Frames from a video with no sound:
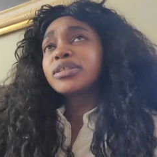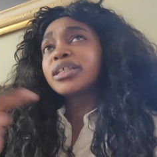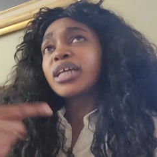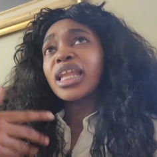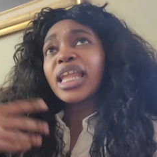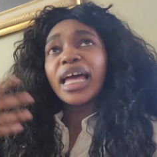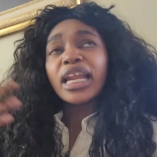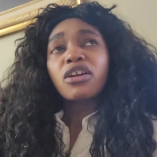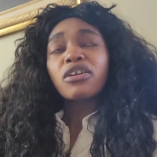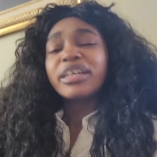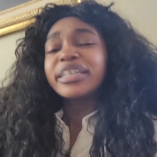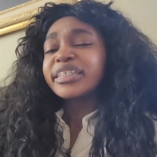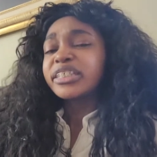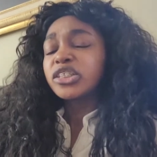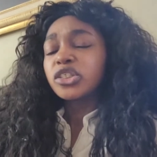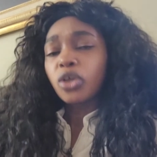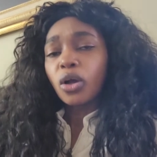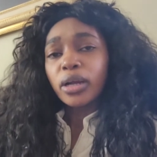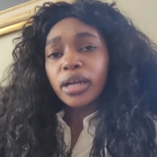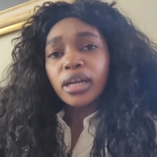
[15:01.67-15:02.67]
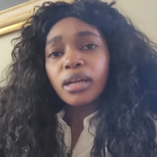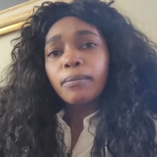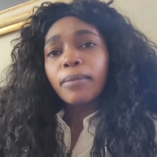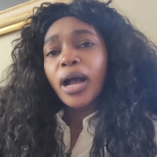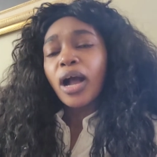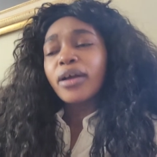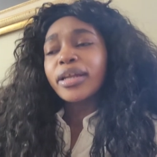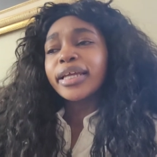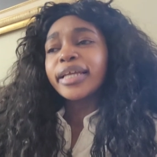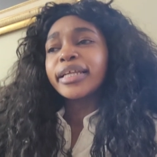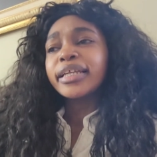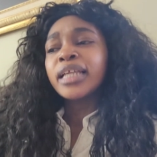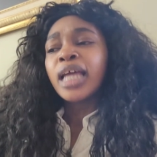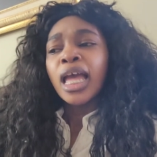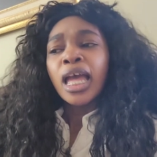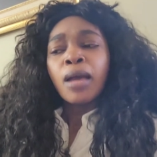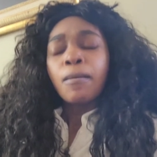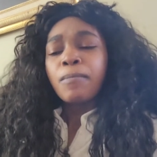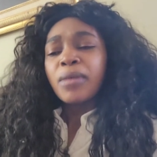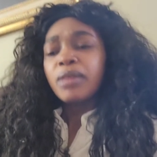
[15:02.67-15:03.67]
there's a lot of christians talking about it
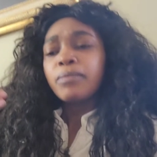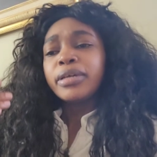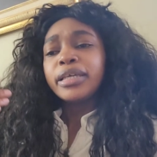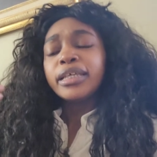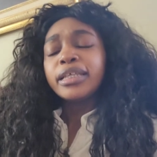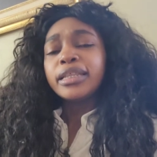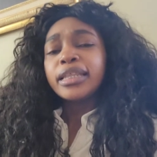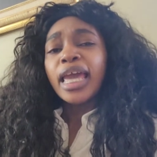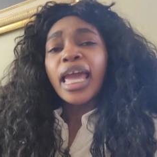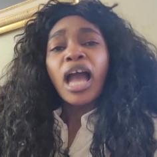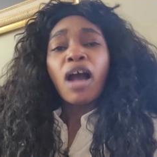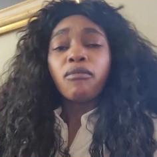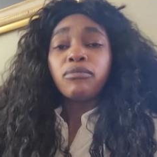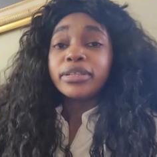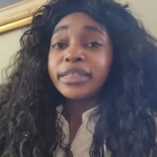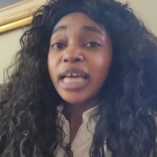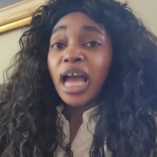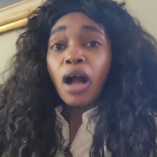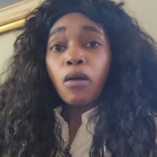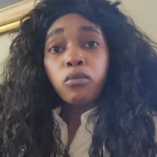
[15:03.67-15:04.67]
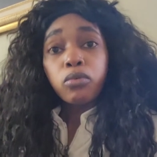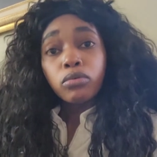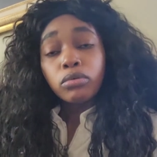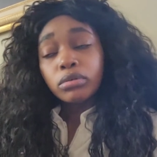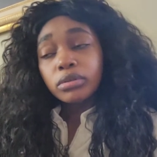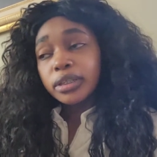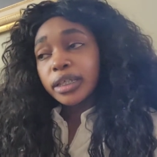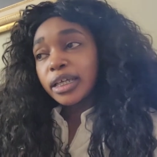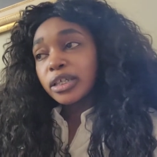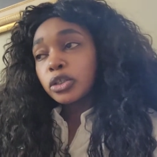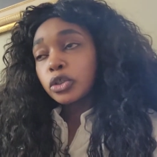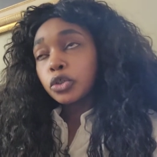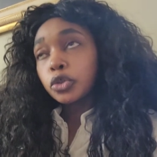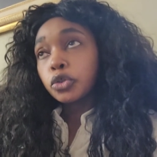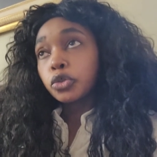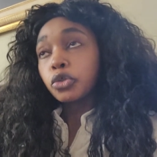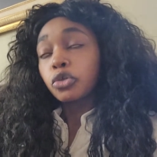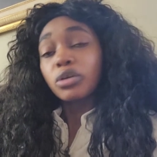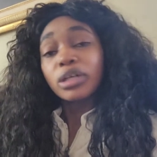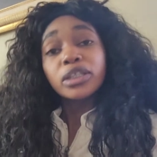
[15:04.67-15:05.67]
maybe they have dabbled
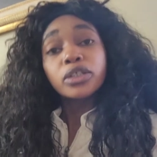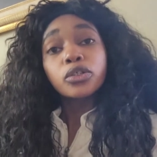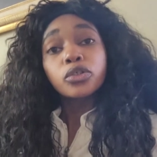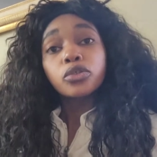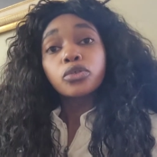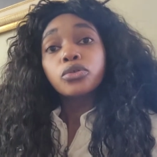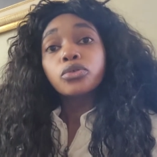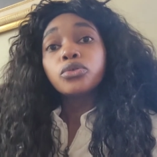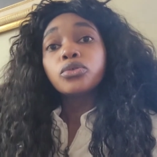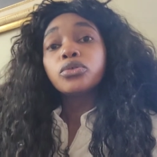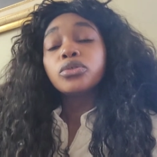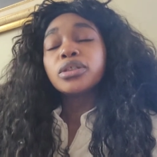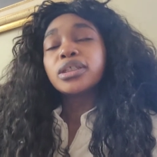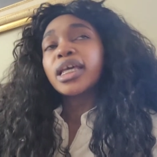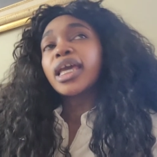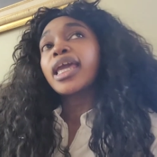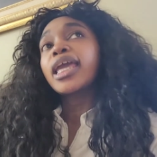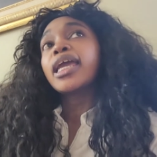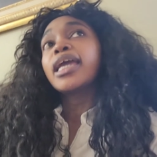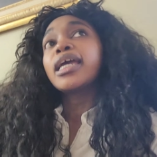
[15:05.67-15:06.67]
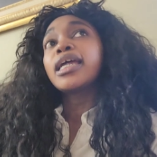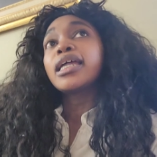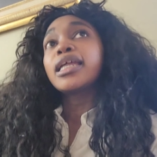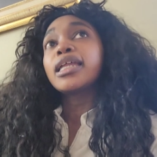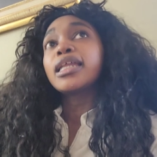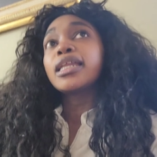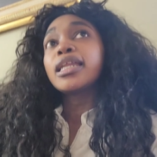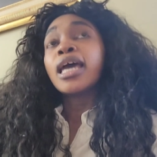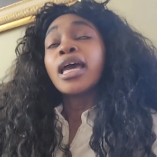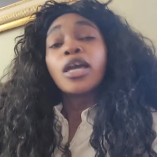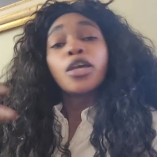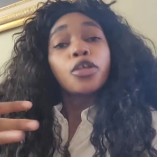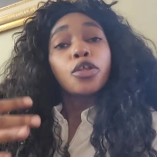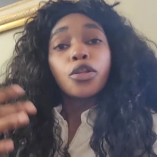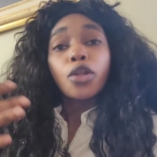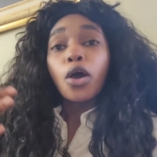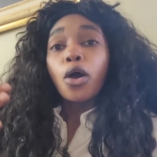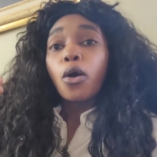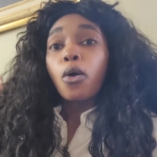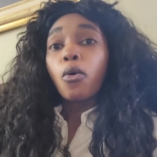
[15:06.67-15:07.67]
into crystals and
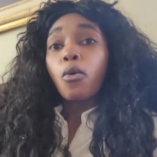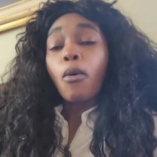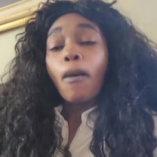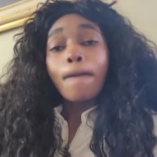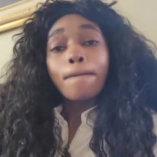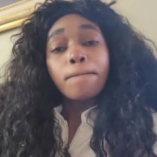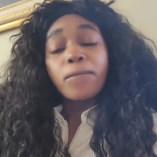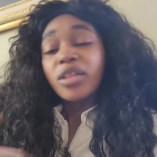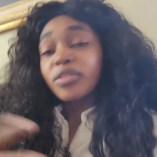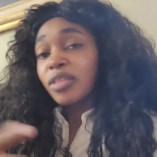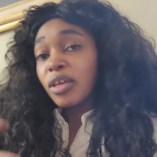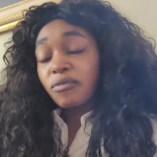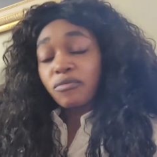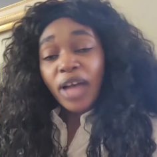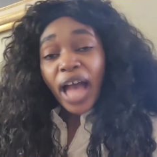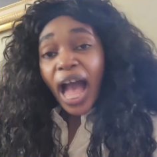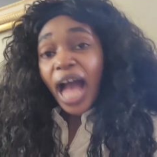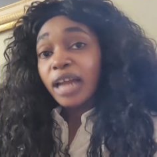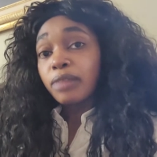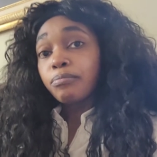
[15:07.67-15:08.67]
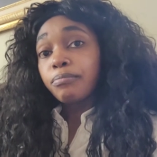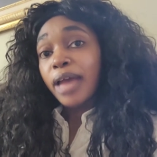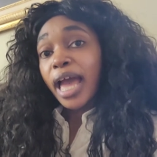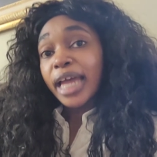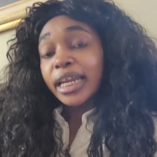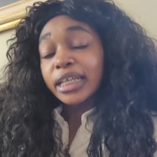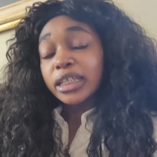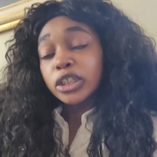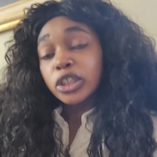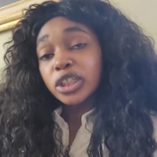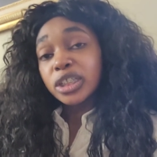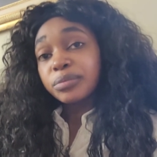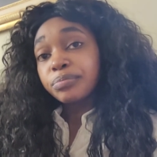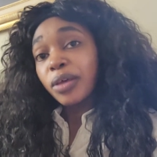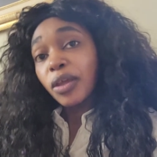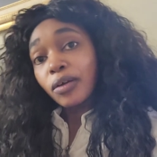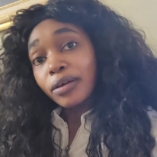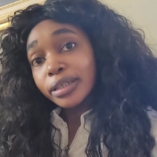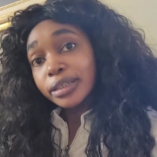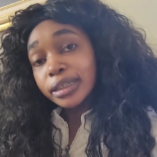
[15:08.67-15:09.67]
you know they've had bad
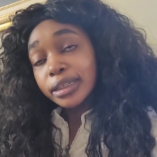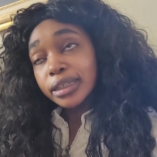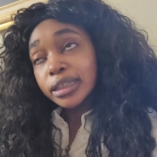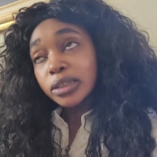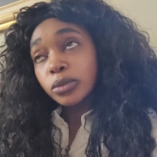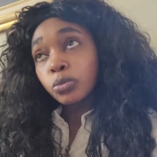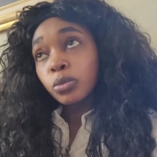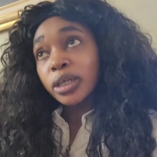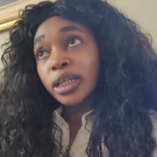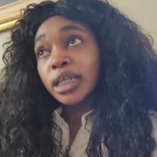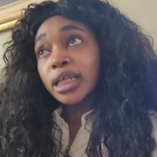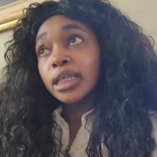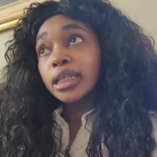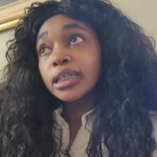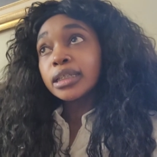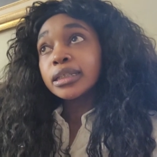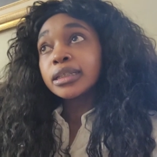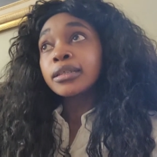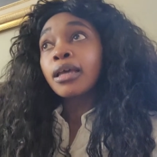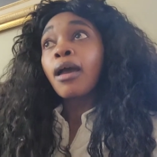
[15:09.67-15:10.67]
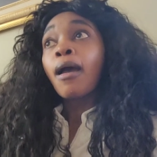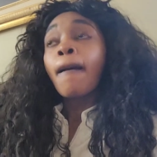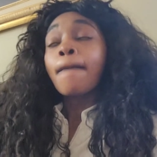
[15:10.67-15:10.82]
experiences with it